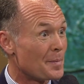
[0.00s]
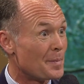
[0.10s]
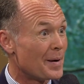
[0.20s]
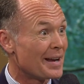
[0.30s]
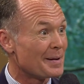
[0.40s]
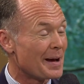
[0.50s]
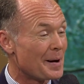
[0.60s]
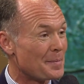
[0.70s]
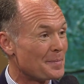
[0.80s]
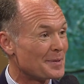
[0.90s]
but
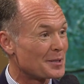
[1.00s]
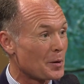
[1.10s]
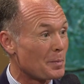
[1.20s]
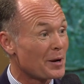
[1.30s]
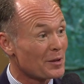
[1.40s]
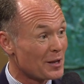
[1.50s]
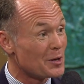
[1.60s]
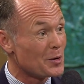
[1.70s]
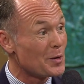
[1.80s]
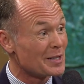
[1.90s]
um, so better than
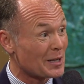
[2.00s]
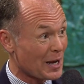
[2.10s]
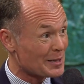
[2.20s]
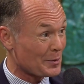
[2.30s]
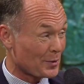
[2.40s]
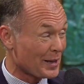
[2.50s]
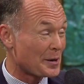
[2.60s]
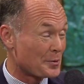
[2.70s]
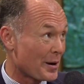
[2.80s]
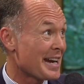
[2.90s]
new is a is a really
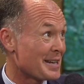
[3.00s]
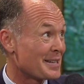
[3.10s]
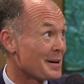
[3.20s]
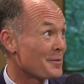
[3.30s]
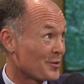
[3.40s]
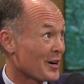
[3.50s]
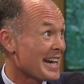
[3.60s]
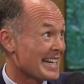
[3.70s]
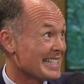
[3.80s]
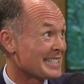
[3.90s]
great
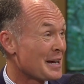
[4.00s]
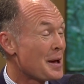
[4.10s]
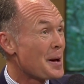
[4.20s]
phrase,